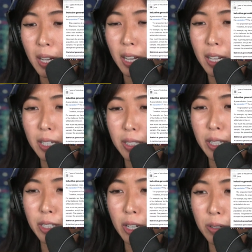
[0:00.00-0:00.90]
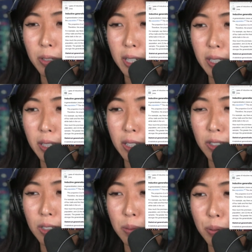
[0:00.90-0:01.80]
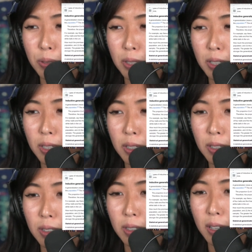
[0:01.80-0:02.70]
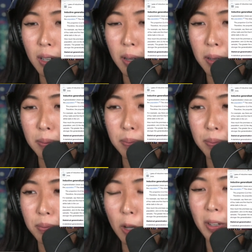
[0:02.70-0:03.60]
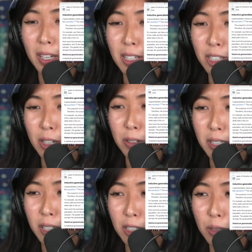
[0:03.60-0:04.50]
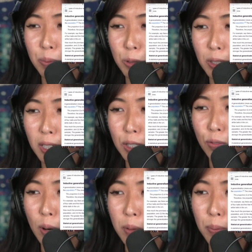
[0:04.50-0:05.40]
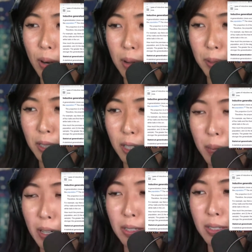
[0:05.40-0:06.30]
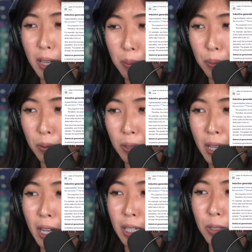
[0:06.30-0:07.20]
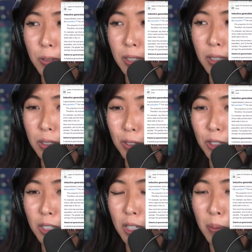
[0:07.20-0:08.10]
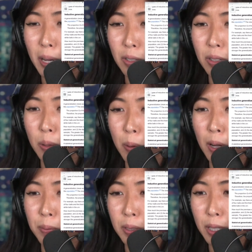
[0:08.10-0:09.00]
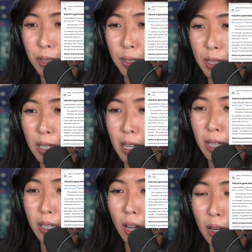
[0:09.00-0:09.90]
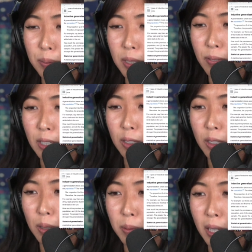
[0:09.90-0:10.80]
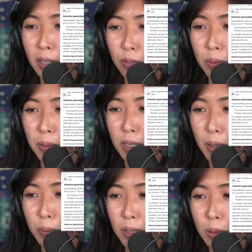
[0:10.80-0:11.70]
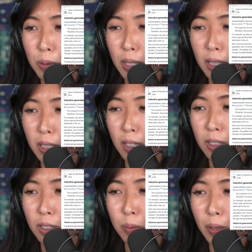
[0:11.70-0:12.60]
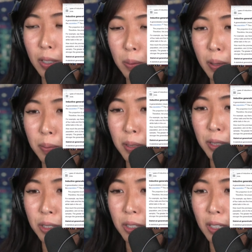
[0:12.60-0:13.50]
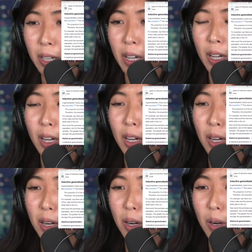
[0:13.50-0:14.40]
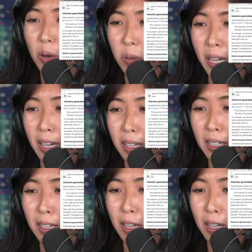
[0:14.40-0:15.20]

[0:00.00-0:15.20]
it is a generalization proceeds um oh wait, a generalization proceeds from a premise about a sample to a conclusion about the population. The observation obtained from the sample is projected onto the broader population. Okay,